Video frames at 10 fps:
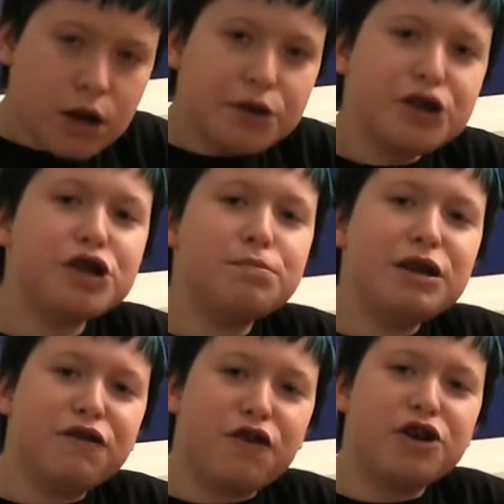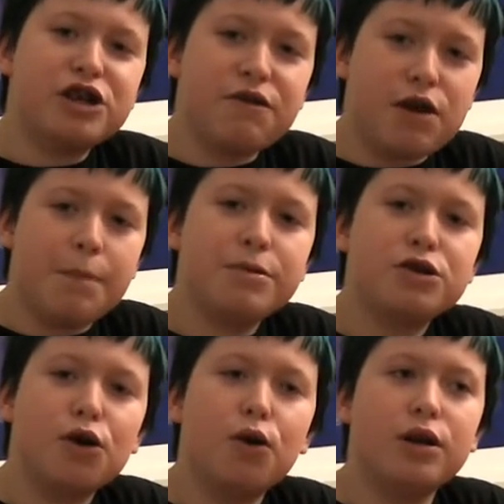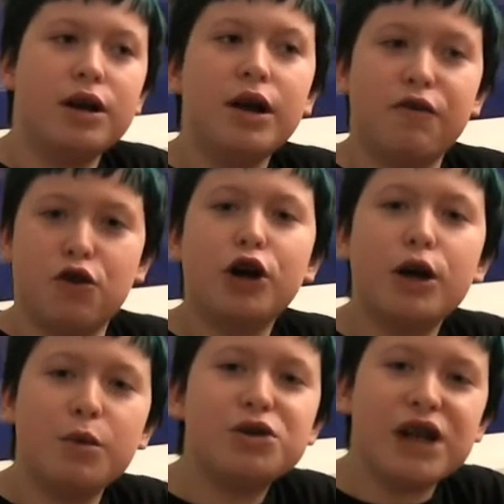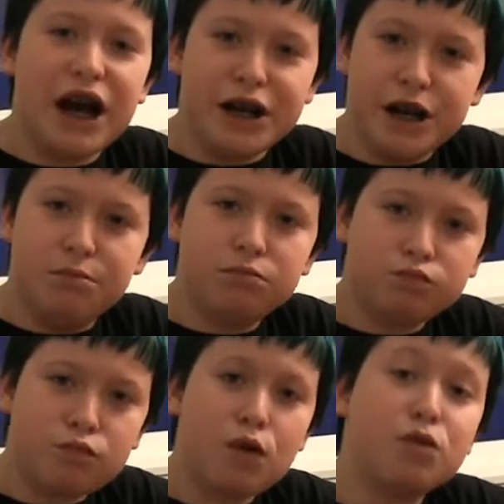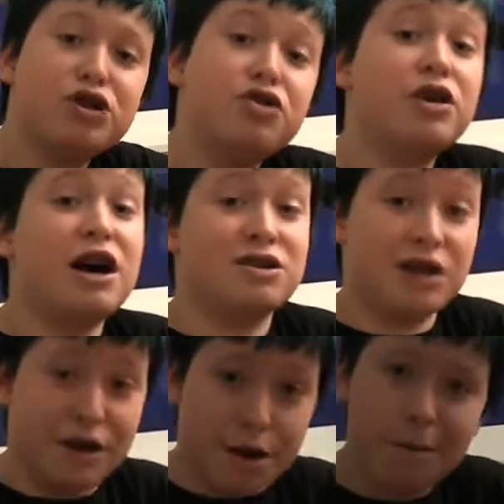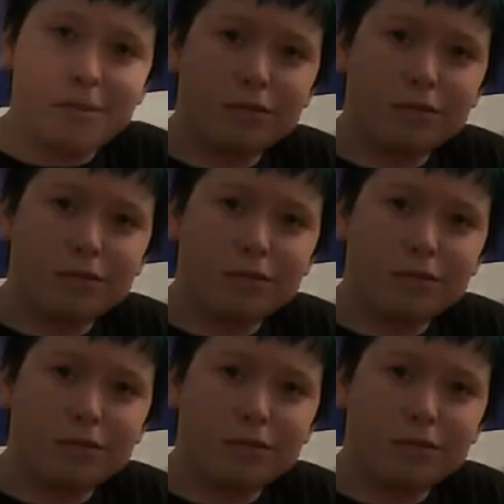This has been the first ever episode of Cooking with Sandy. We'll see you guys later.